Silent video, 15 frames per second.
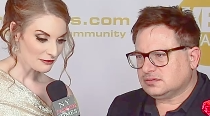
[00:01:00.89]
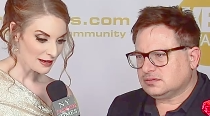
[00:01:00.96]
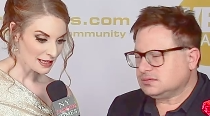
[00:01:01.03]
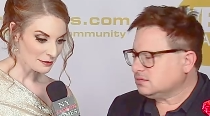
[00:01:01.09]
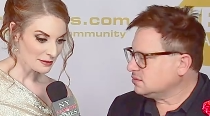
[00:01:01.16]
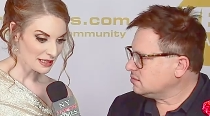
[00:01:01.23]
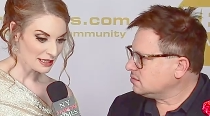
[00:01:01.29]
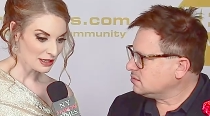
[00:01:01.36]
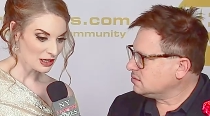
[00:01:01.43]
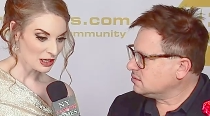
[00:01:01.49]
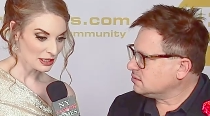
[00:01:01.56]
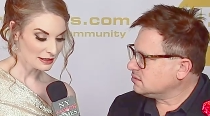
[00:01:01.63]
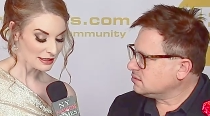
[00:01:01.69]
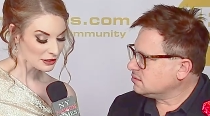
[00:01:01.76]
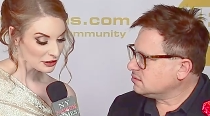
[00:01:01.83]
Speaker 1: find me
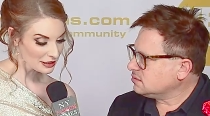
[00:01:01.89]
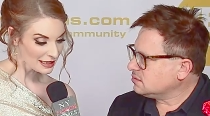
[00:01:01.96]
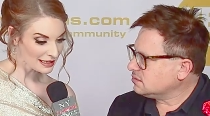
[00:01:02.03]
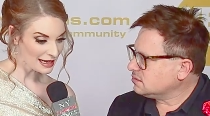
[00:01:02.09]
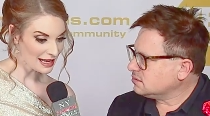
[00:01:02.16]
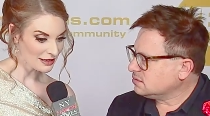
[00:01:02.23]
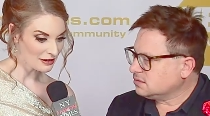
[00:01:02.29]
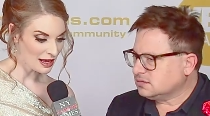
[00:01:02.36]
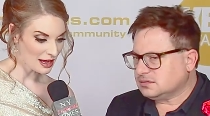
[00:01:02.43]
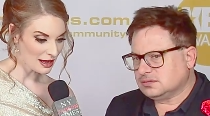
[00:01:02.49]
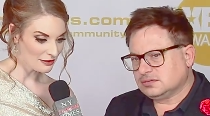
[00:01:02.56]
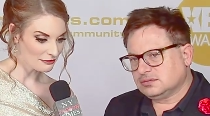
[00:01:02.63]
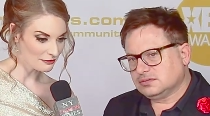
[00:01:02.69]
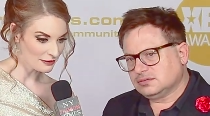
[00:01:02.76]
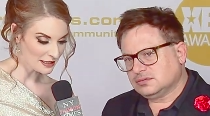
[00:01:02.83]
on the internet at
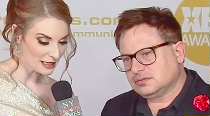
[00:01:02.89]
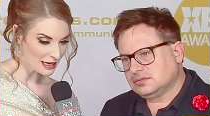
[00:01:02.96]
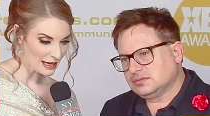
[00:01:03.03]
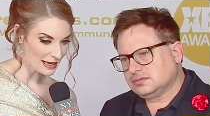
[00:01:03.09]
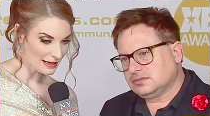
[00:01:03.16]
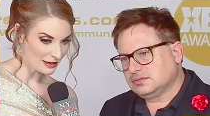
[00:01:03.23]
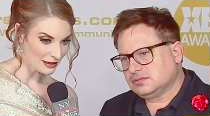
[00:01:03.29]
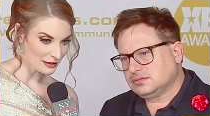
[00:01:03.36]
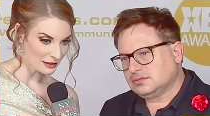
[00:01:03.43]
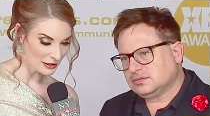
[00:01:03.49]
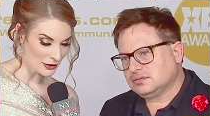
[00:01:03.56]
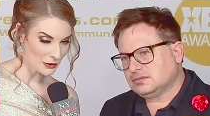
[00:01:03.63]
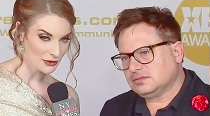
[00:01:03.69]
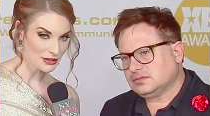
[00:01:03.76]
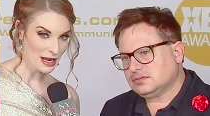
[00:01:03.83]
uh,
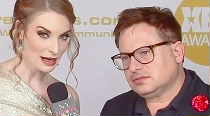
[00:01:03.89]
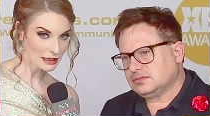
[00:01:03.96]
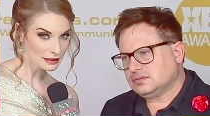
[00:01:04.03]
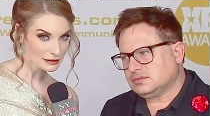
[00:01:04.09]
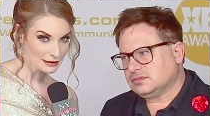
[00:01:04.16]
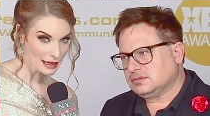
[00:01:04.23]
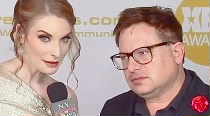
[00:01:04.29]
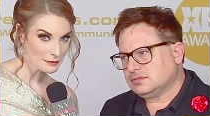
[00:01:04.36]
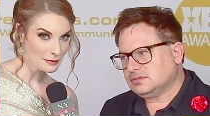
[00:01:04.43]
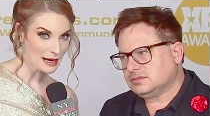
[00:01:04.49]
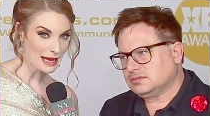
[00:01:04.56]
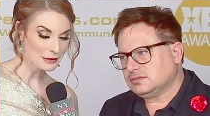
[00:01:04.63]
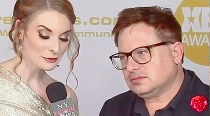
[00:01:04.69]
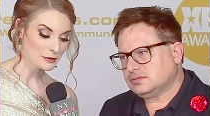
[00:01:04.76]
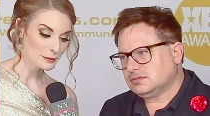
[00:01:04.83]
VIRO.club.
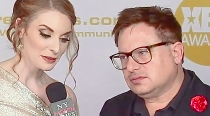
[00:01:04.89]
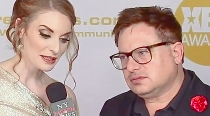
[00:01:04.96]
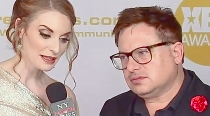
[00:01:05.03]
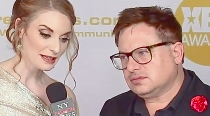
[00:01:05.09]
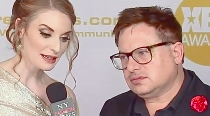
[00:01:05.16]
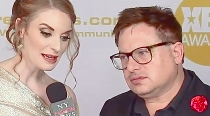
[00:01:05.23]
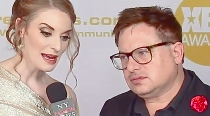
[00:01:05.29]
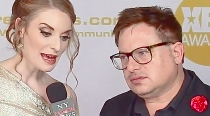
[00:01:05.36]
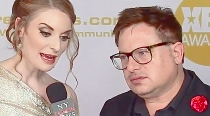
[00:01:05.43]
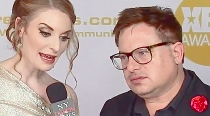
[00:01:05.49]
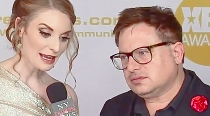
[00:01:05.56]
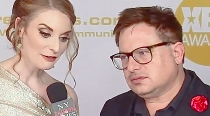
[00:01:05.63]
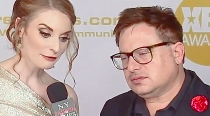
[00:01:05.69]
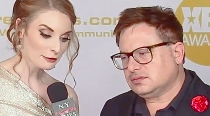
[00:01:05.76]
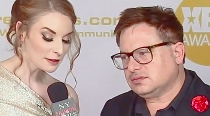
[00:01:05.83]
I will be
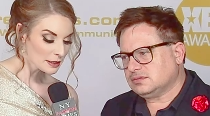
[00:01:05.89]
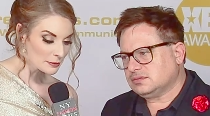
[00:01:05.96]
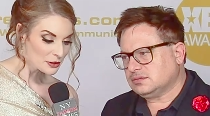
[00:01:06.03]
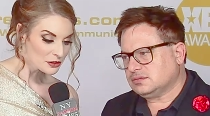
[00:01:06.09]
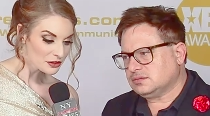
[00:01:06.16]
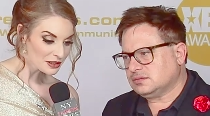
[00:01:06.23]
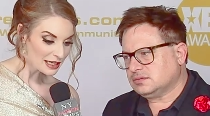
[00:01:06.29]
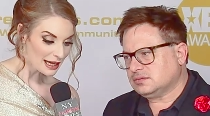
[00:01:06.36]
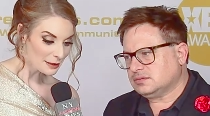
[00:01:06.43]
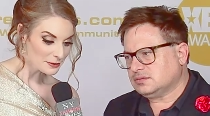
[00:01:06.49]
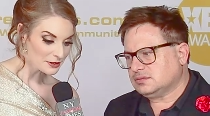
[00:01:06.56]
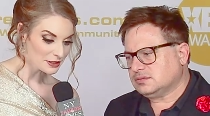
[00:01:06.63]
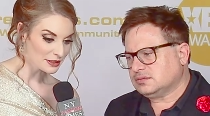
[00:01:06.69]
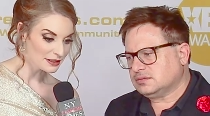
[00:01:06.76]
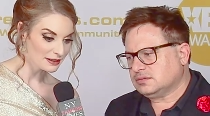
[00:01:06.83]
a fully motion
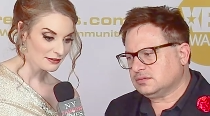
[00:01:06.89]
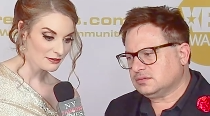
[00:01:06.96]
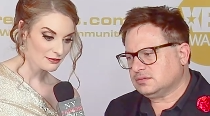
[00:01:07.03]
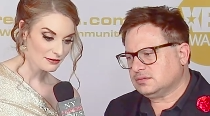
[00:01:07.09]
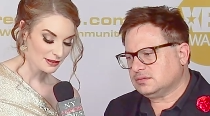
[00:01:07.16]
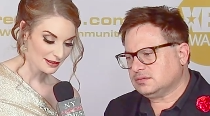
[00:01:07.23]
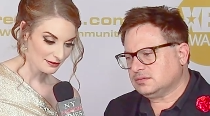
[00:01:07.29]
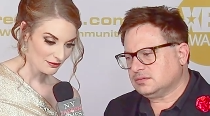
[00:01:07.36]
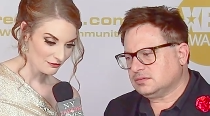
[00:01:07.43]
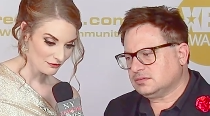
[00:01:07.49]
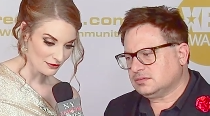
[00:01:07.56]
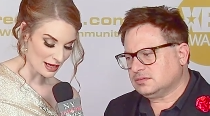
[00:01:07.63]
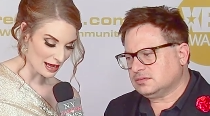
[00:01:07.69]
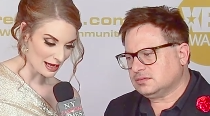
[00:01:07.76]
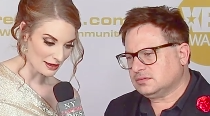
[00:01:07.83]
captured,
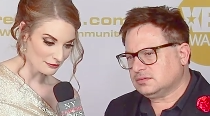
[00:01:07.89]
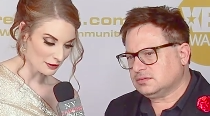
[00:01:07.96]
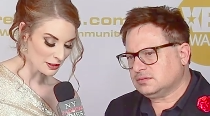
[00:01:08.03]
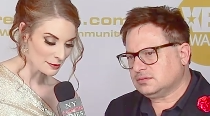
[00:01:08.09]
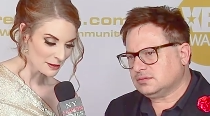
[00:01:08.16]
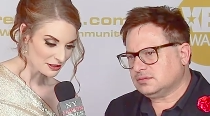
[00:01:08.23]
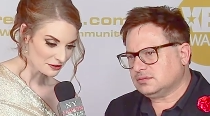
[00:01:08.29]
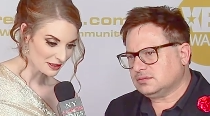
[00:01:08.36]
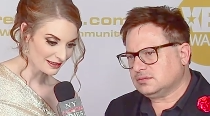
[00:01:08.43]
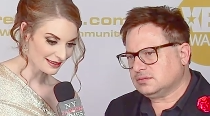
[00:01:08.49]
uh, volumetric